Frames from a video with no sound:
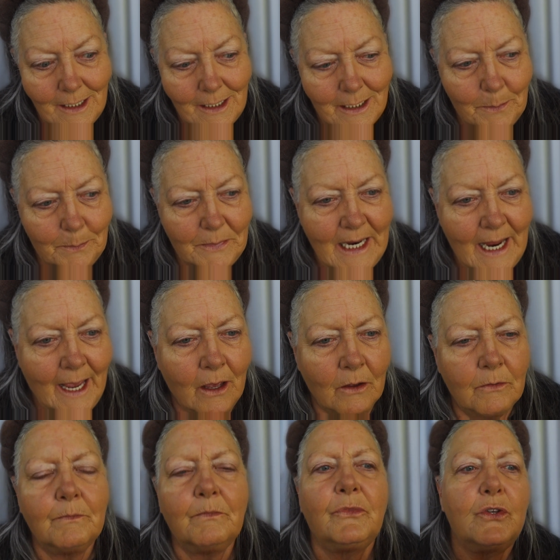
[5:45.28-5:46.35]
dip
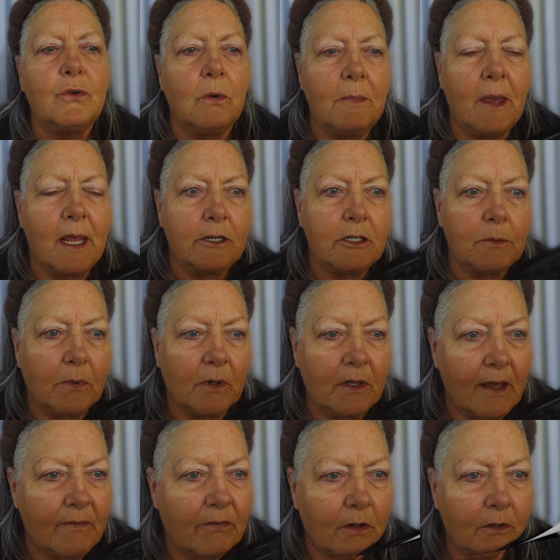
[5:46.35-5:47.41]
down to a manageable
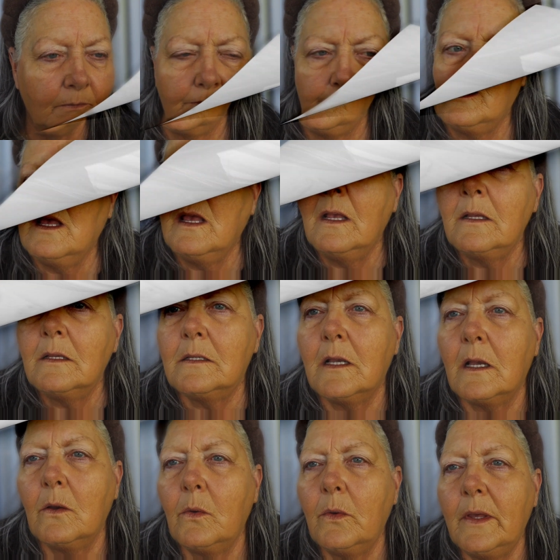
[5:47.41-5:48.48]
level.
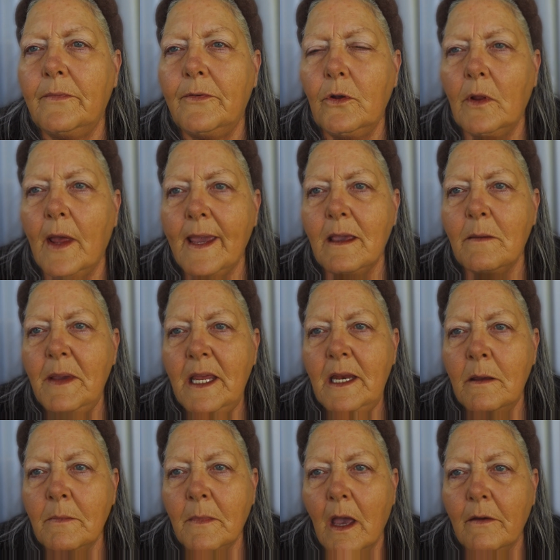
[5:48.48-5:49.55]
So if you like
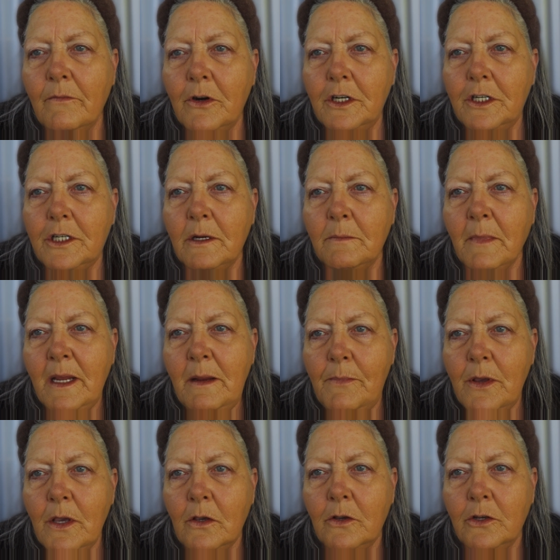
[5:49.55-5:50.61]
medium coverage, it might
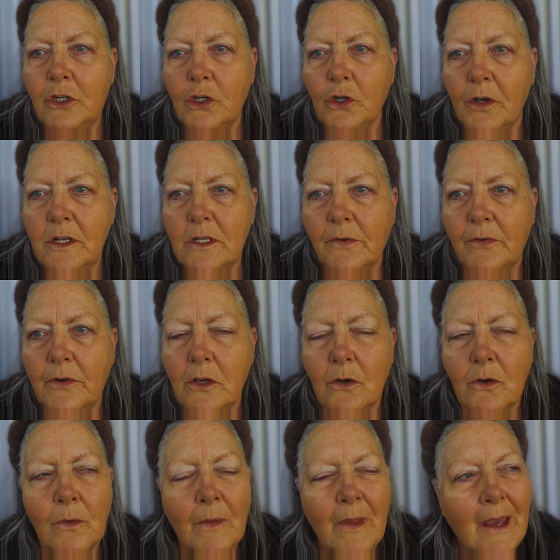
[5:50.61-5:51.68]
be a good choice for
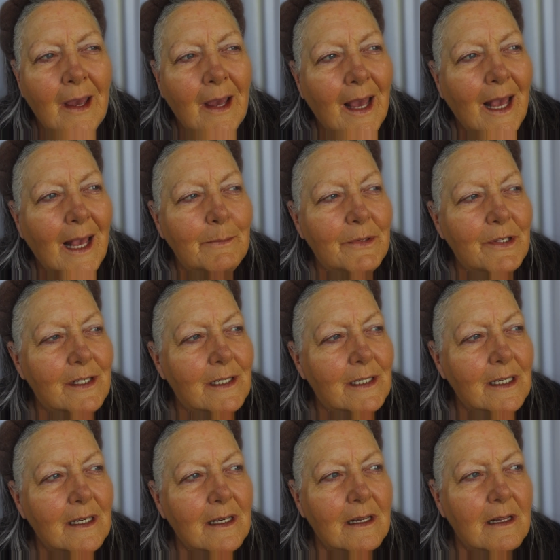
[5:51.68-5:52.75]
you. I'm
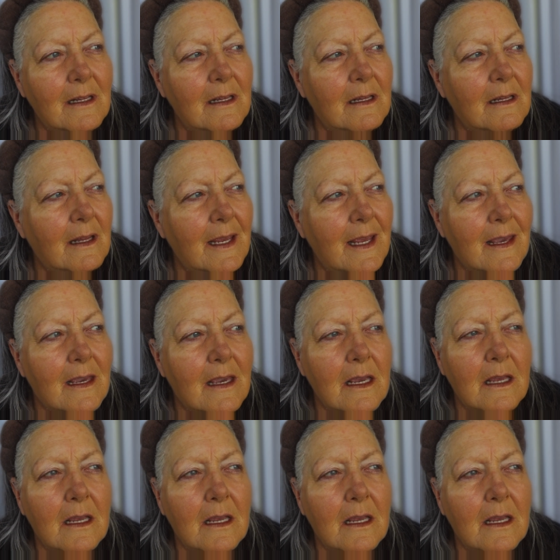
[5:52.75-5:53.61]
still like